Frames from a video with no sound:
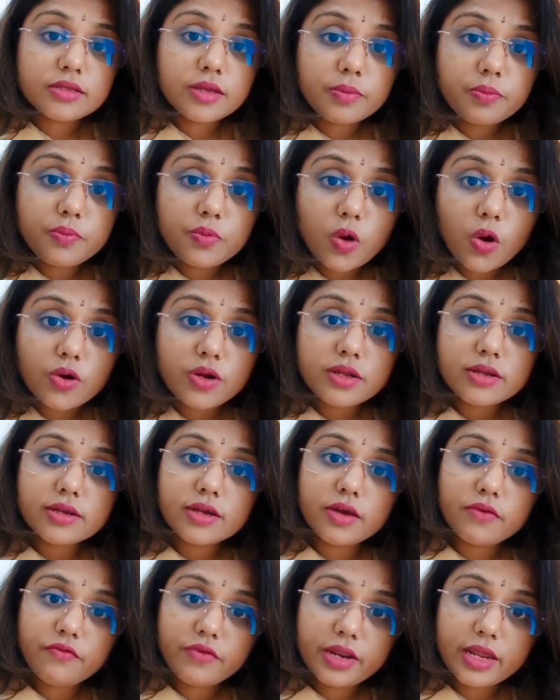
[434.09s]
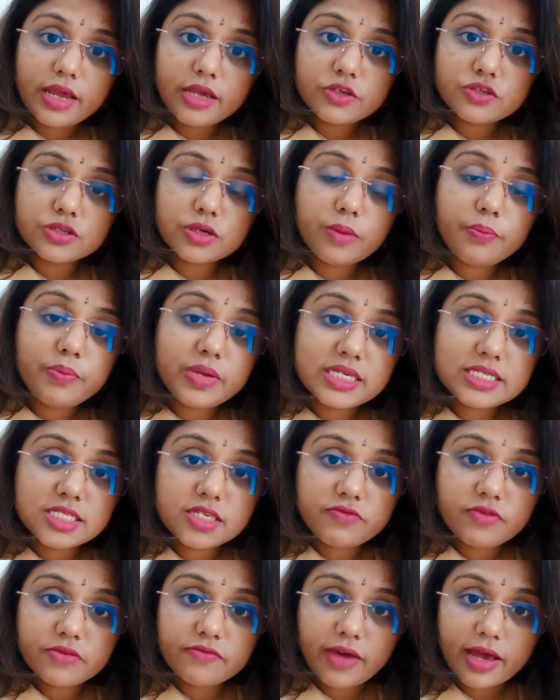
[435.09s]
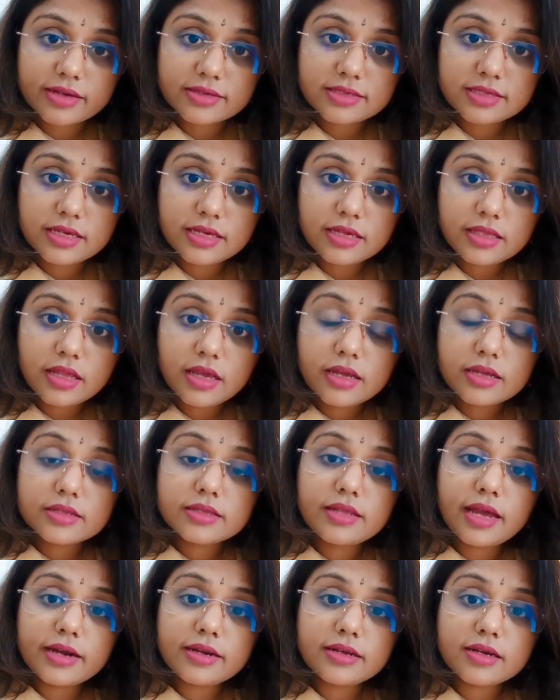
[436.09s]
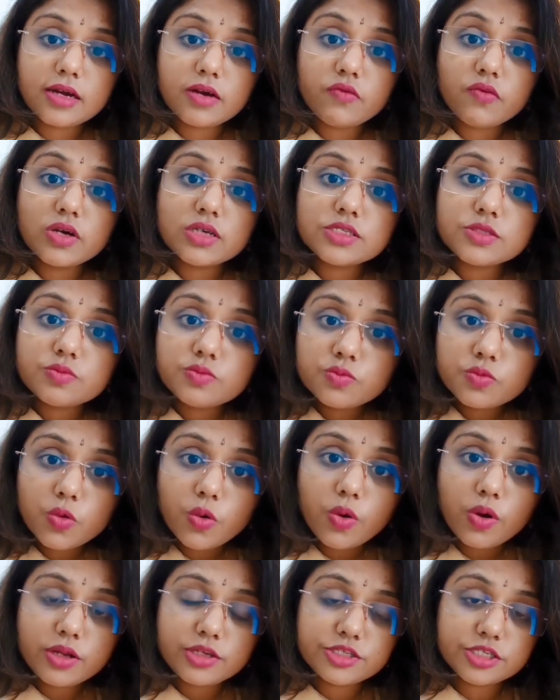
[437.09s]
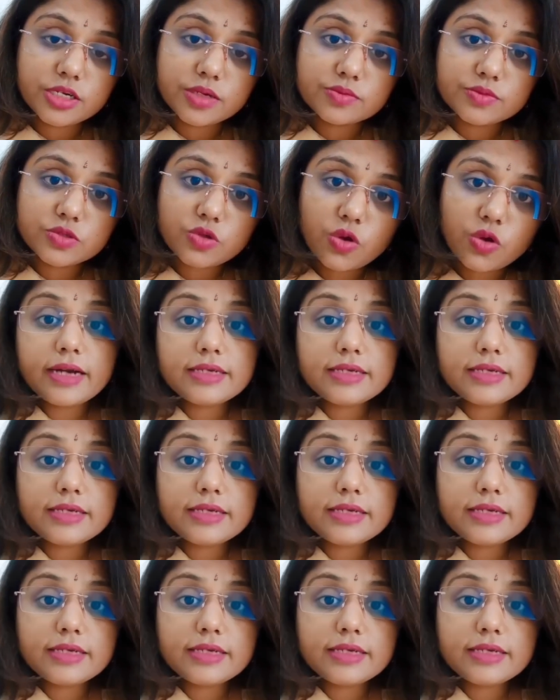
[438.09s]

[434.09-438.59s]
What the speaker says: the broader coverage PCV vaccine that covers more germs.